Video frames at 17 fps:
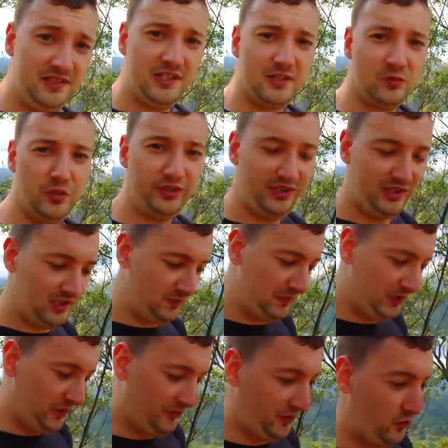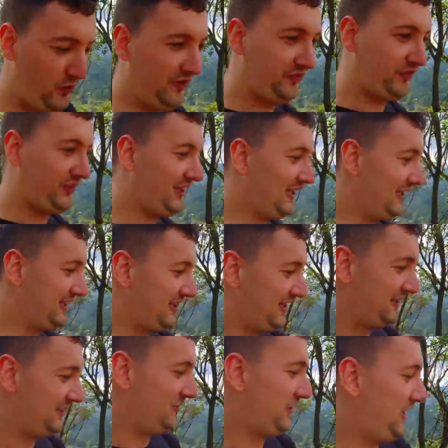And yeah, it was a little bit of a rough
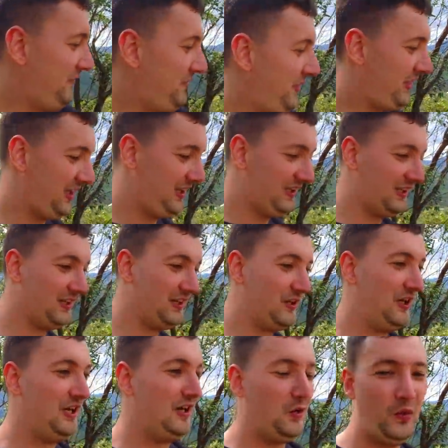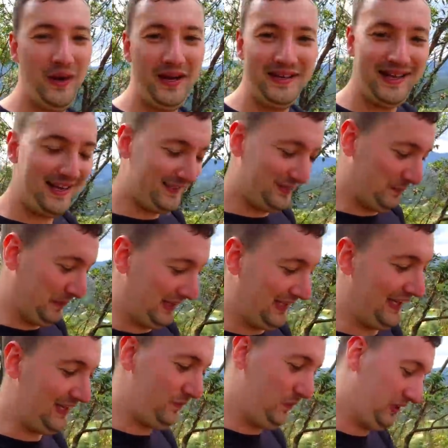start. Not everything went as
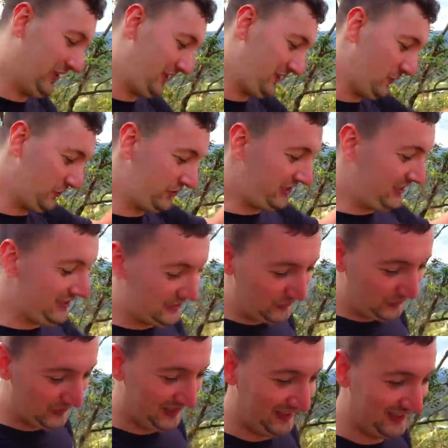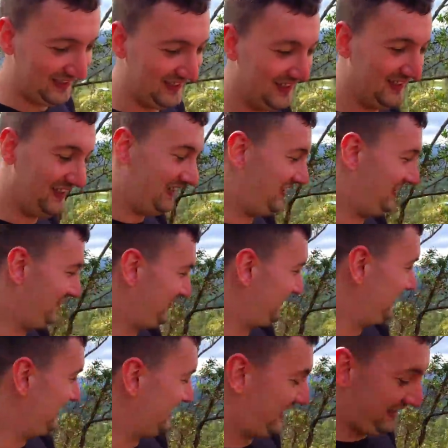planned with the huge detour
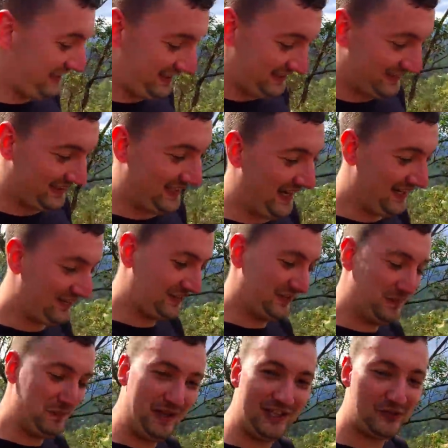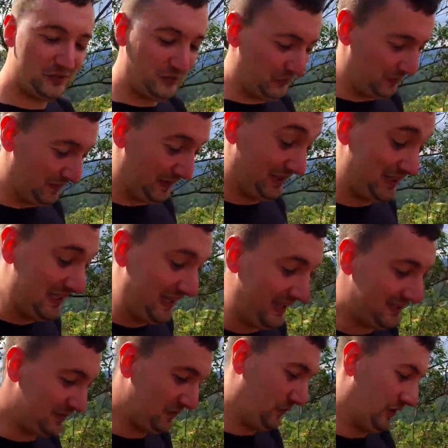of getting the gas or the petrol, but in the
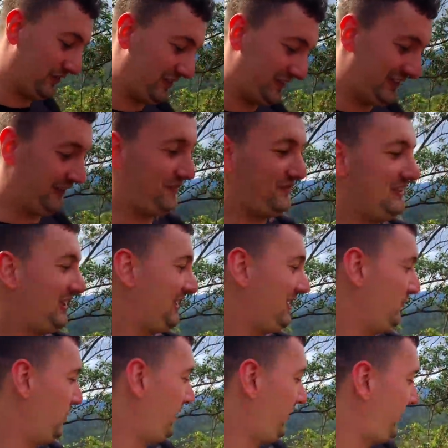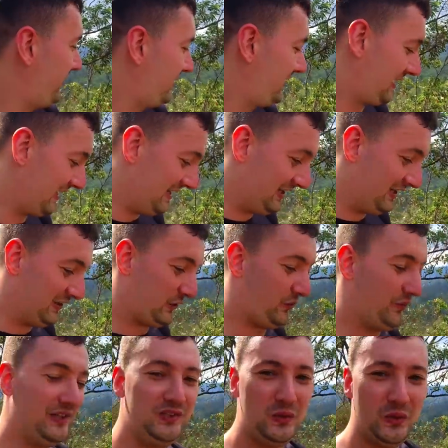end it was definitely worth it.
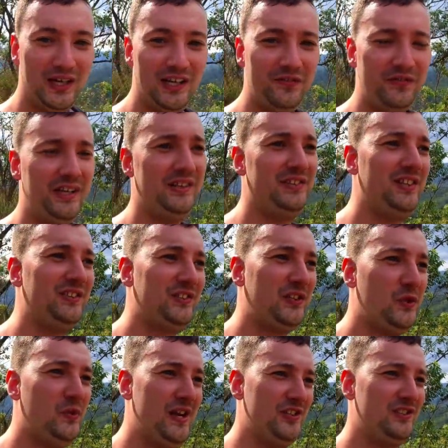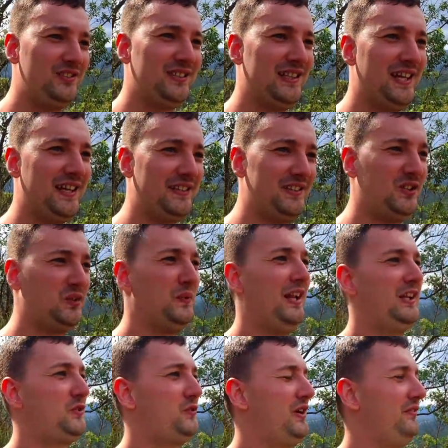So when you are facing situations like this
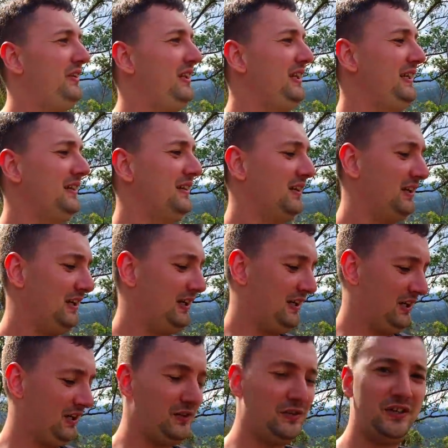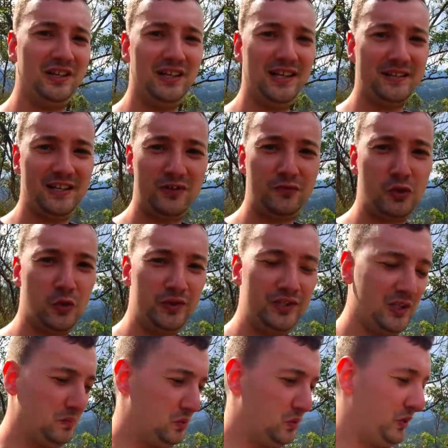while traveling, don't let that
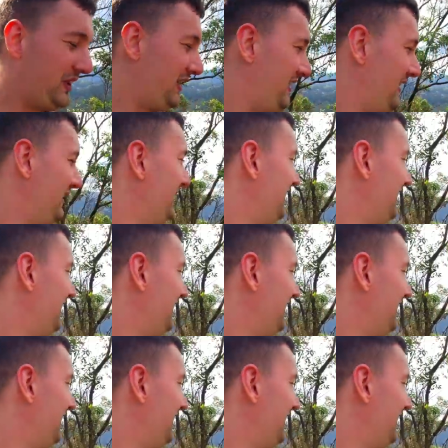ruin your mood.